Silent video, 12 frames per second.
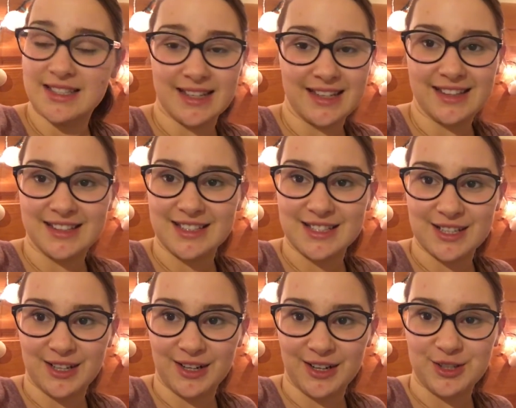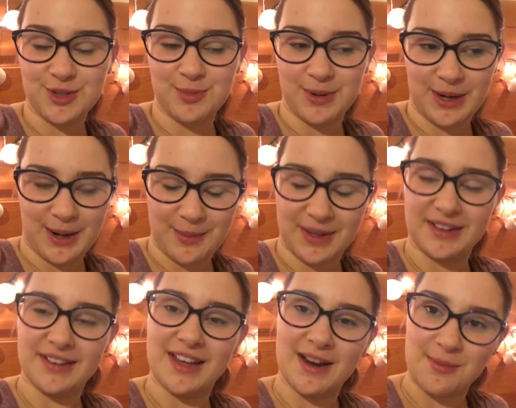slightly discouraged, but I'm
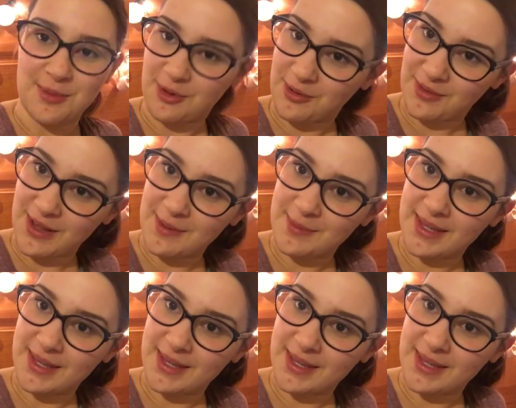gonna let it motivate